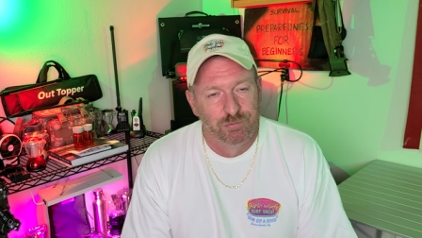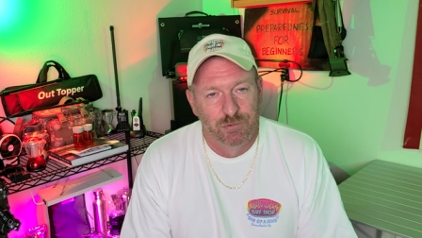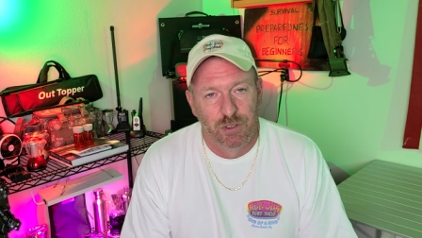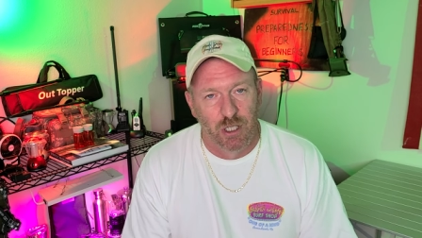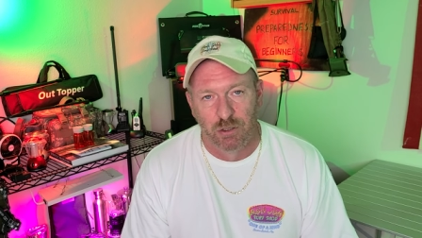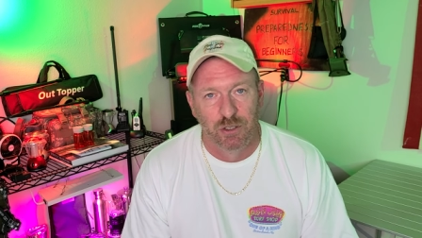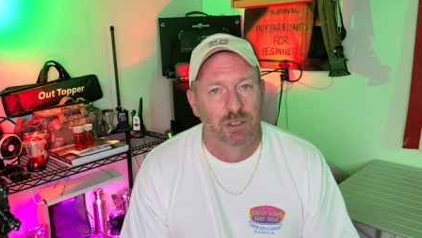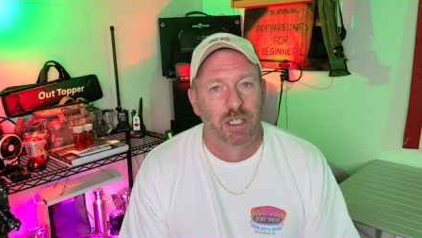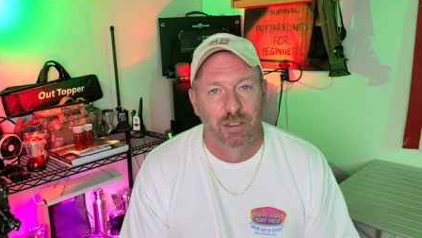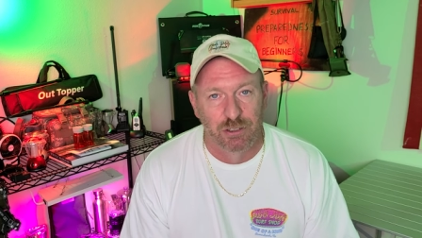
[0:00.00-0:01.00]
you know, you'll
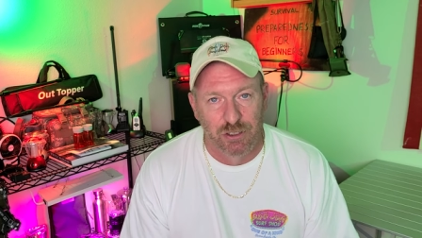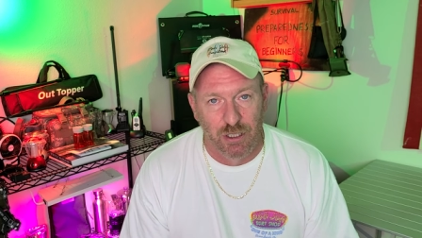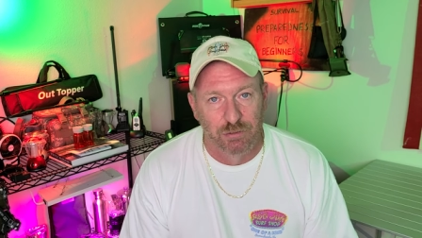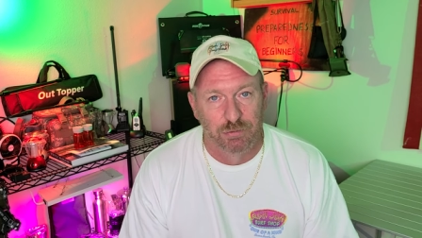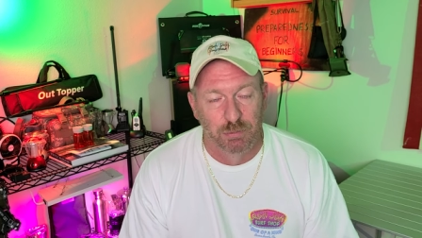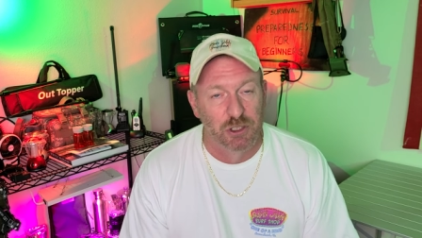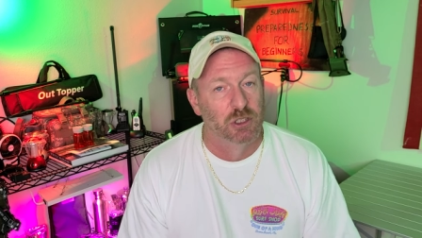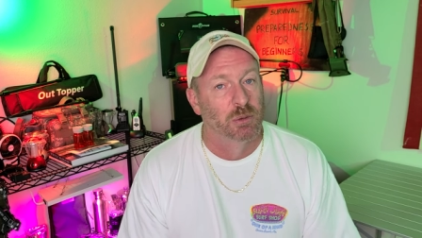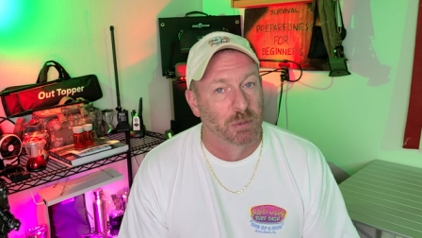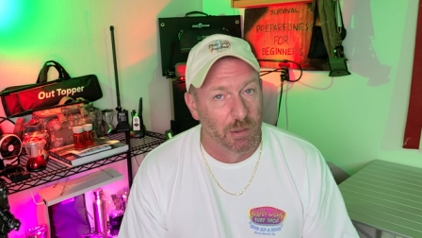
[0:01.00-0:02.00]
get your stuff, but you
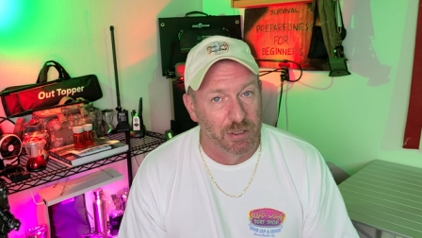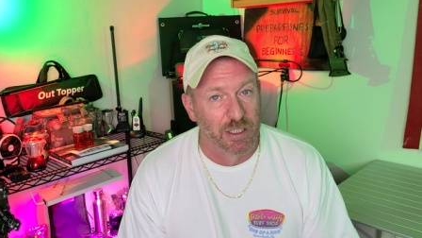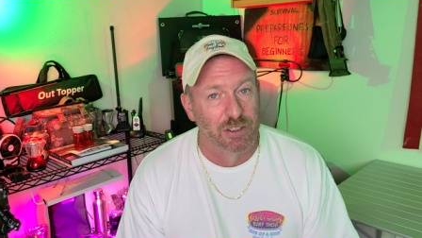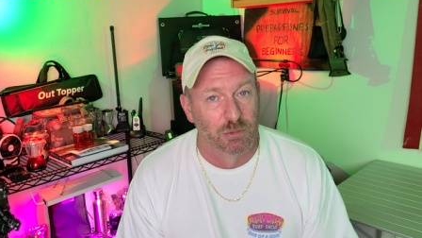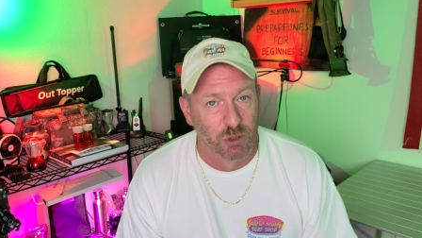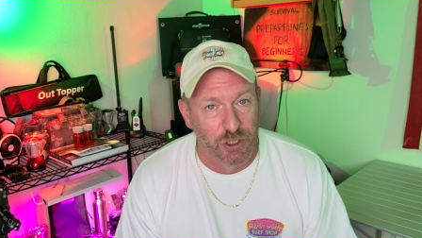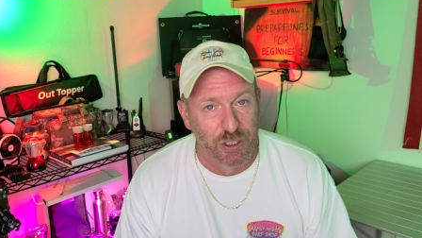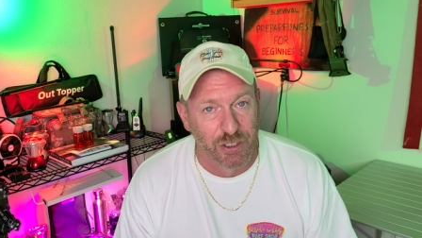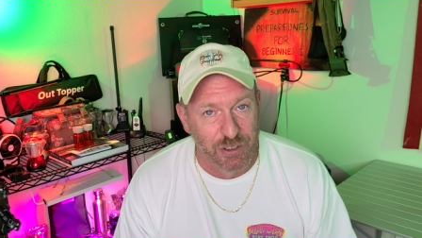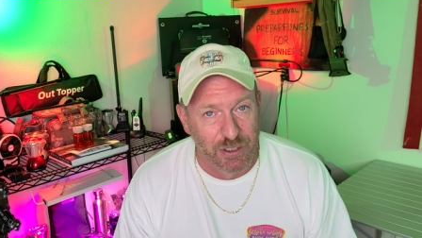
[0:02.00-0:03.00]
could probably get some really
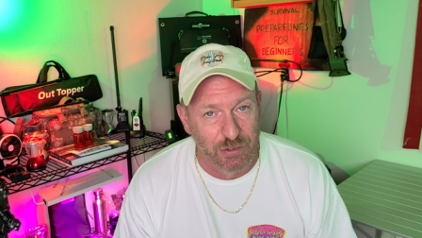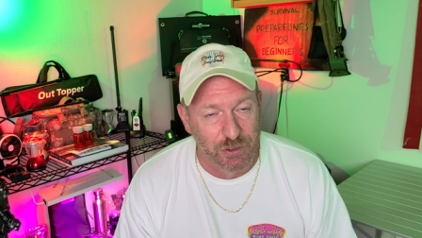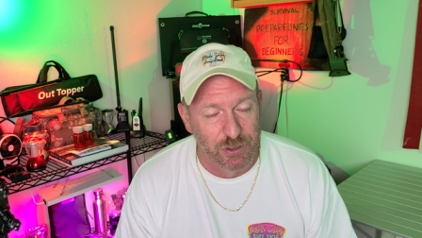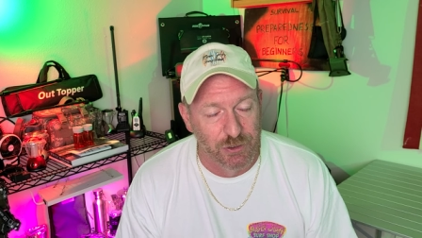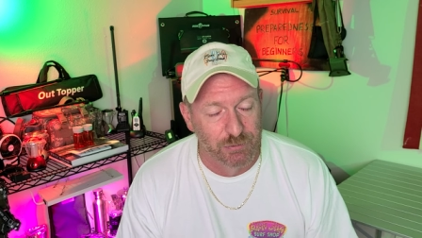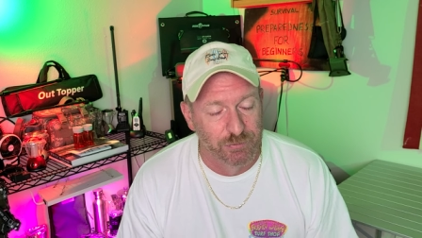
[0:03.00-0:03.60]
good deals.